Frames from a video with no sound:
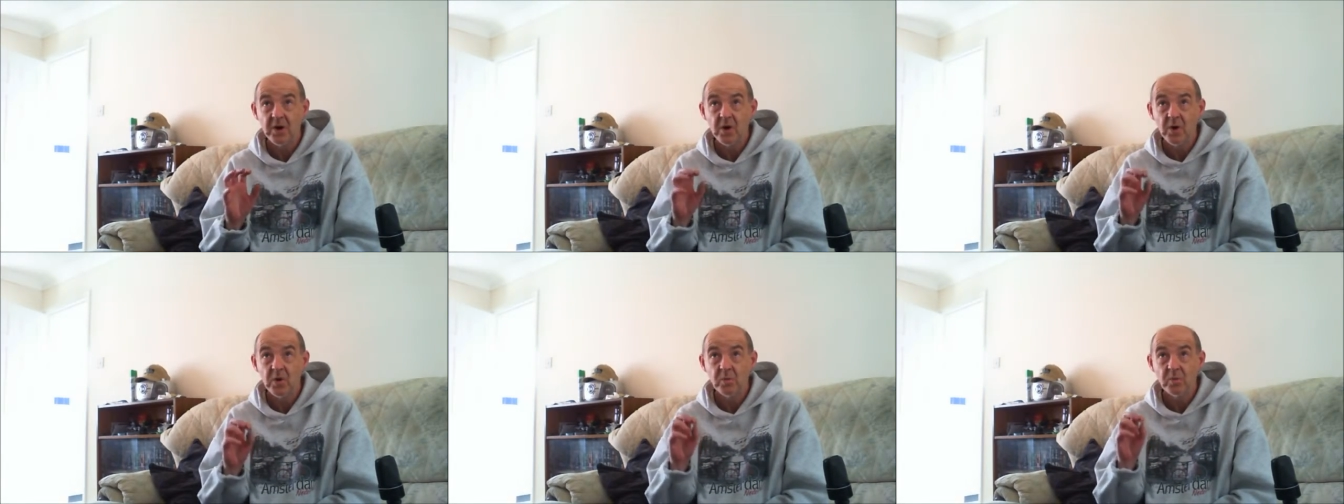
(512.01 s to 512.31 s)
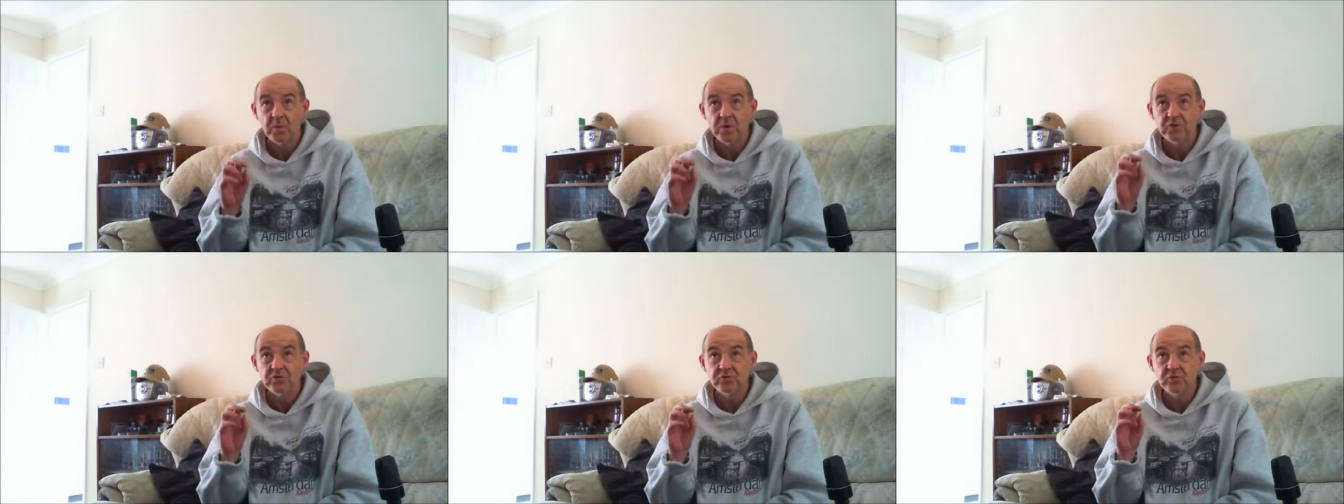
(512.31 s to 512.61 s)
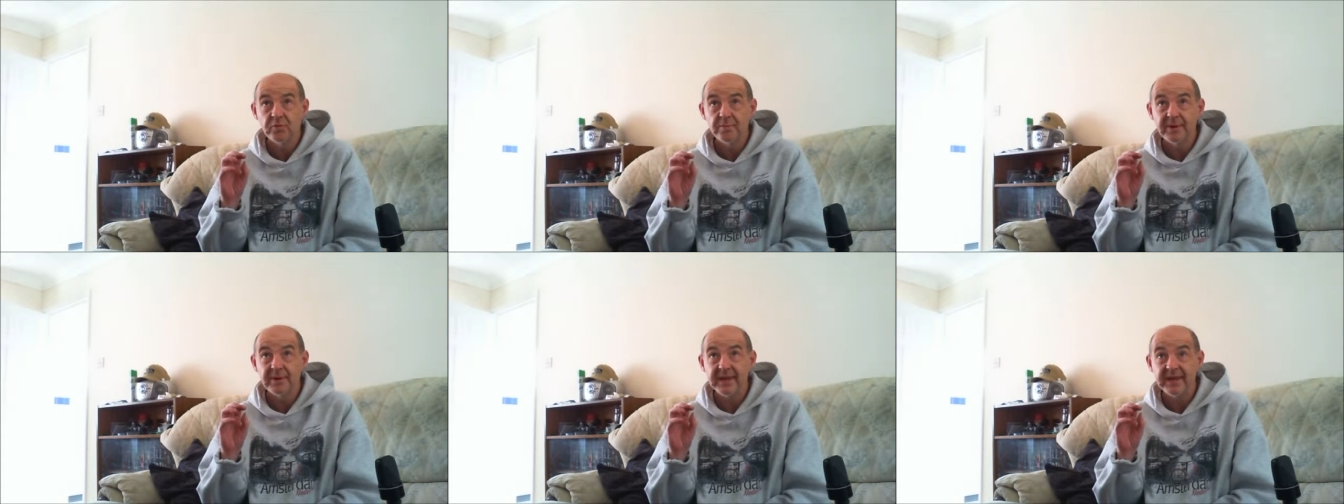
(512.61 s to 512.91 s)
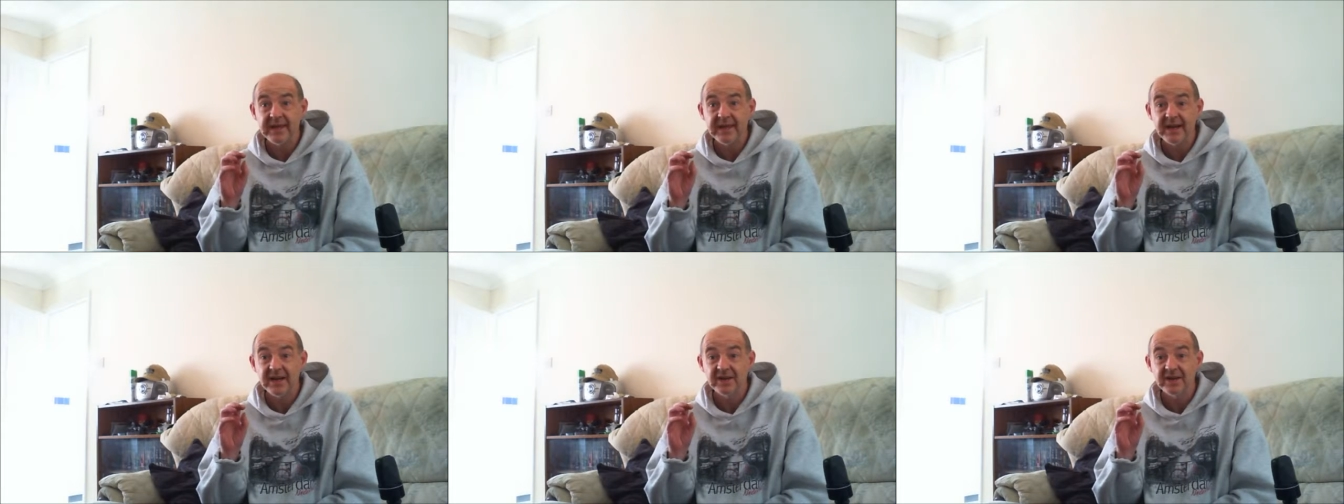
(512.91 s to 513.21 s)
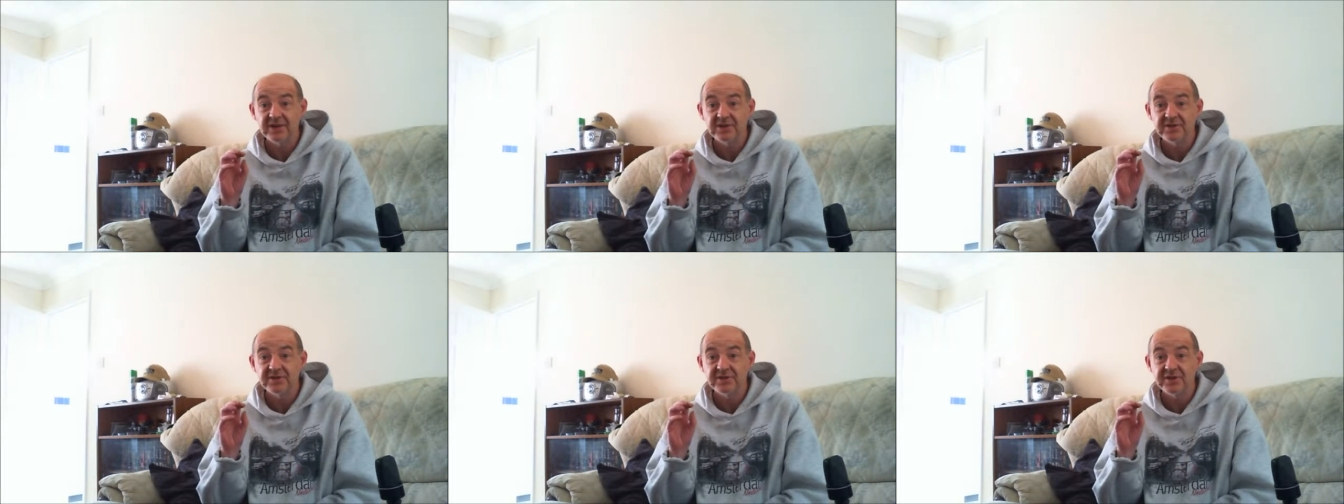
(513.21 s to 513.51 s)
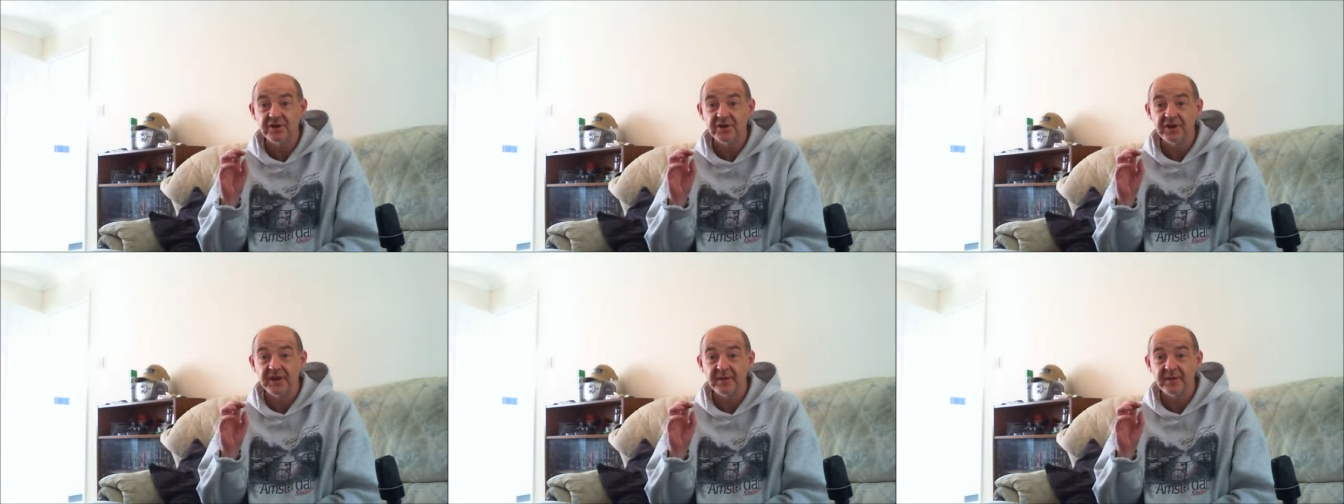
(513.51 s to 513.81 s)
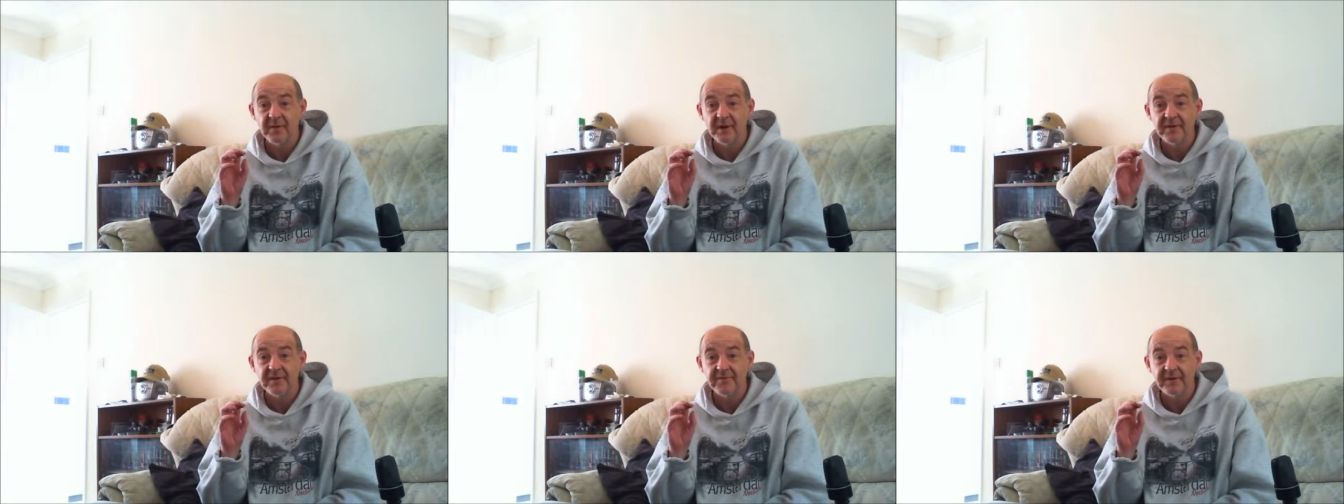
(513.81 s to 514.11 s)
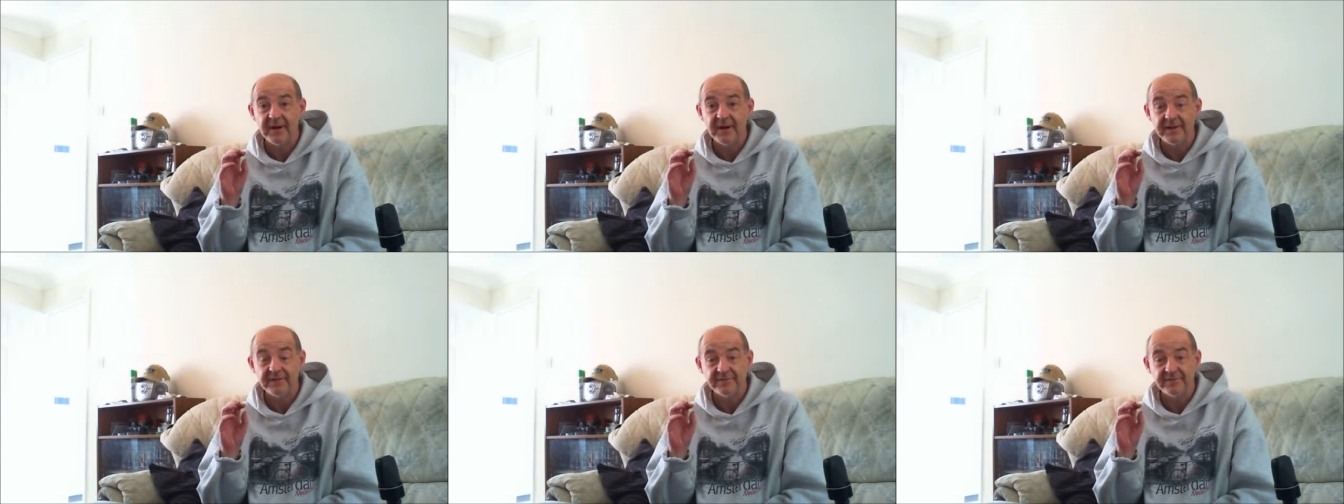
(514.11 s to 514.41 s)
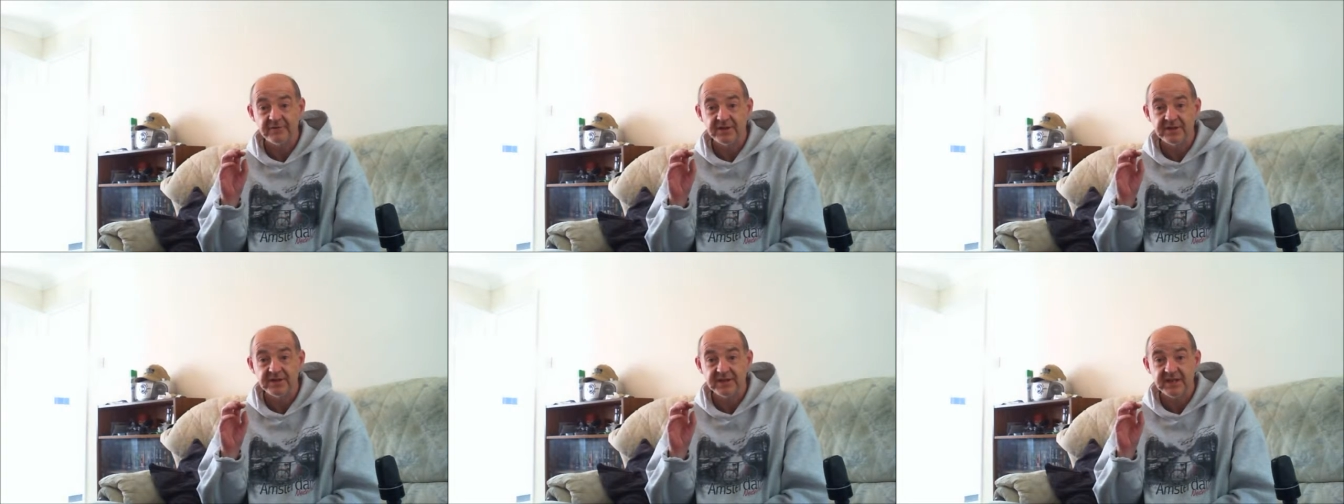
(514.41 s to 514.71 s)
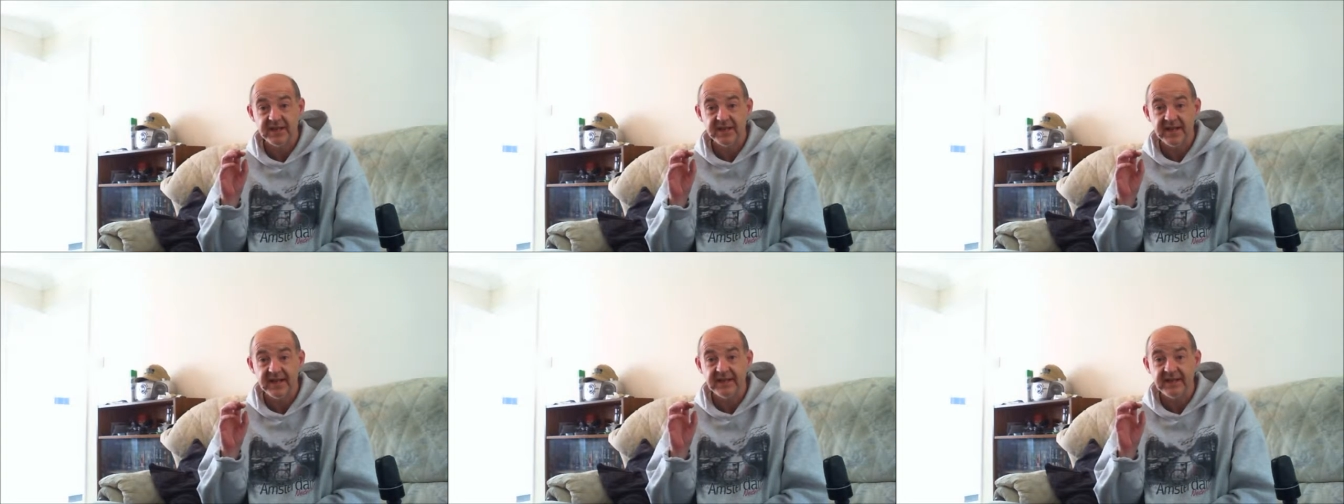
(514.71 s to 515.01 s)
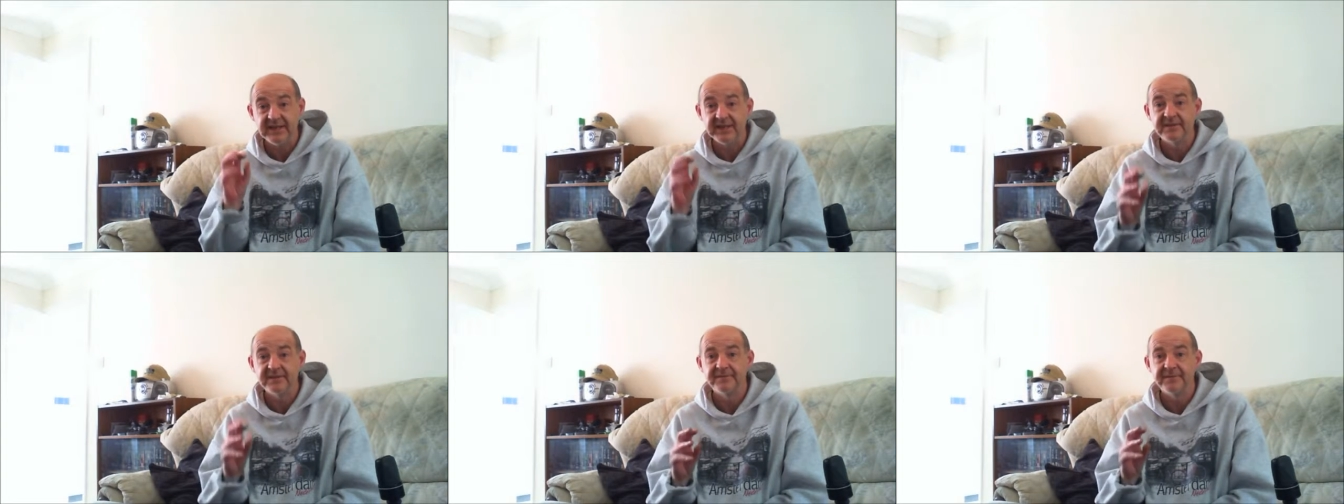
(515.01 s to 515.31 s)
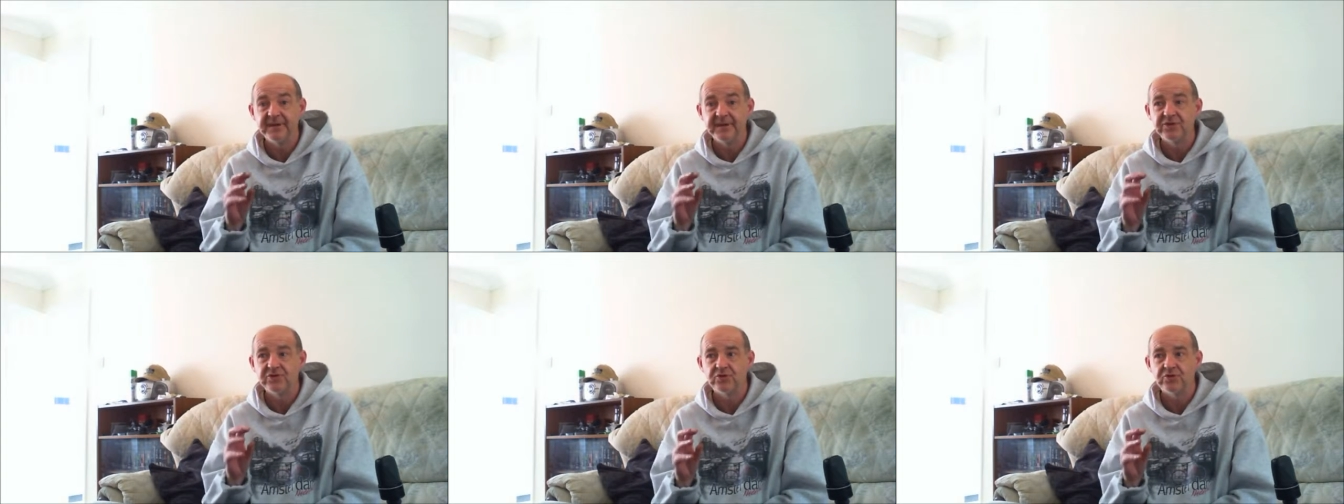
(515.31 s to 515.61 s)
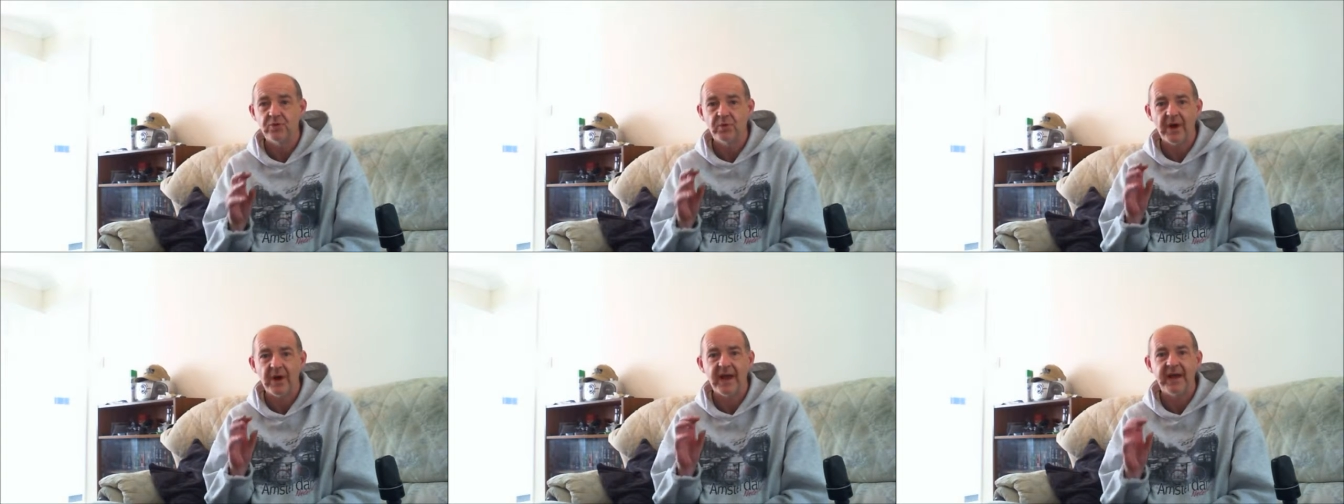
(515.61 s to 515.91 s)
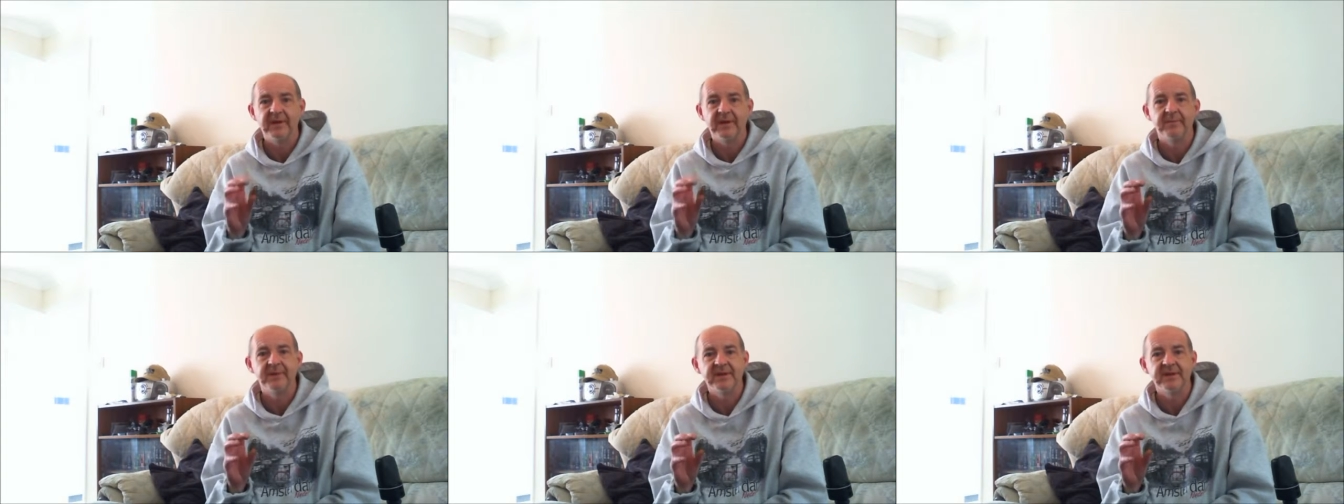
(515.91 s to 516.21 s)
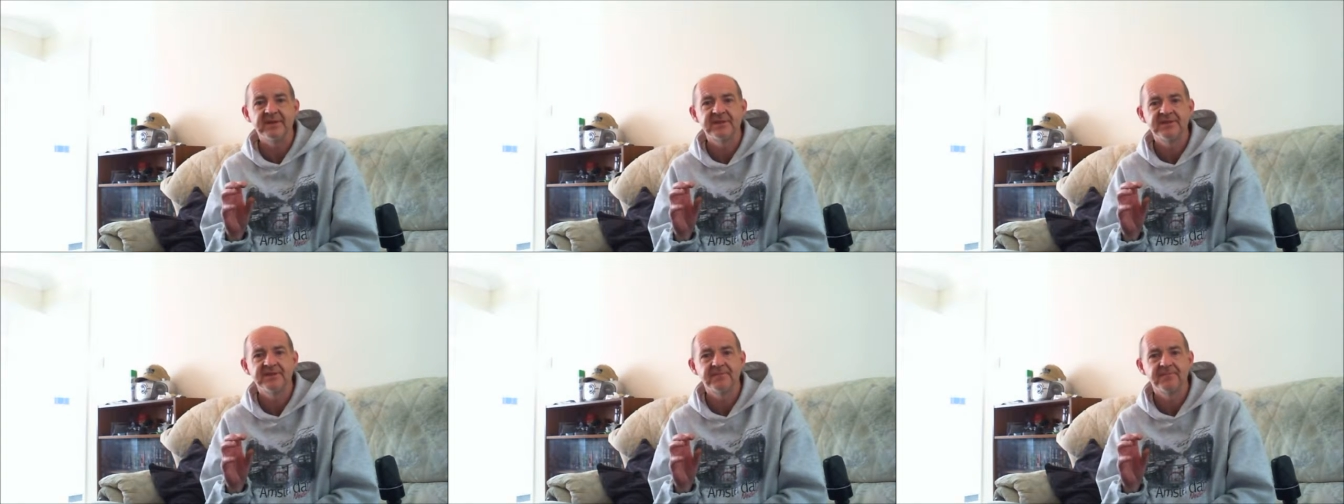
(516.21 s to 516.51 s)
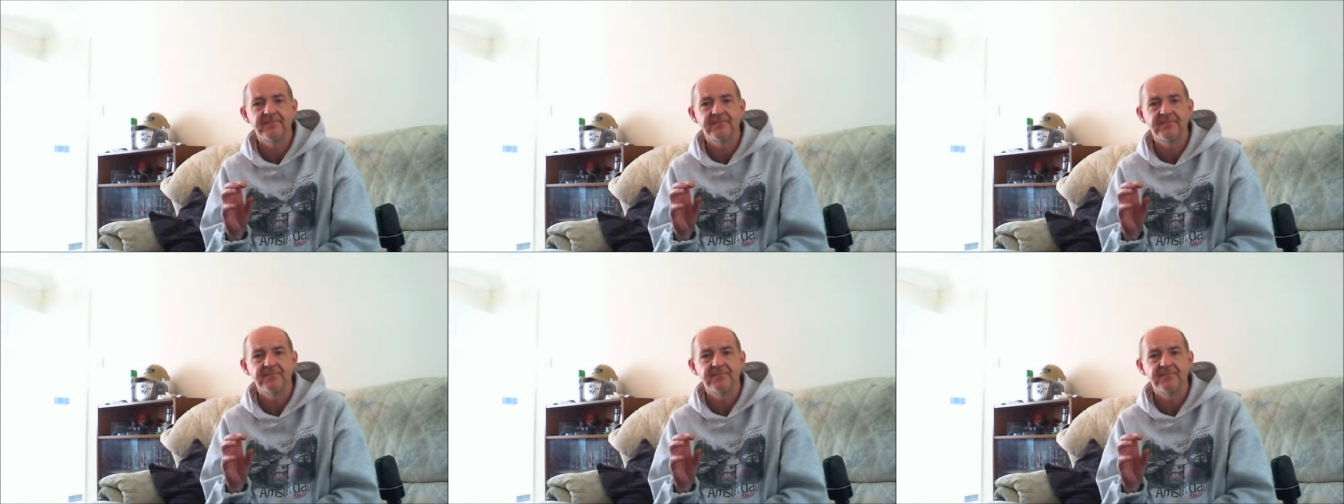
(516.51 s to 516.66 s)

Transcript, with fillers: which will be concerning my favourite individual enemies.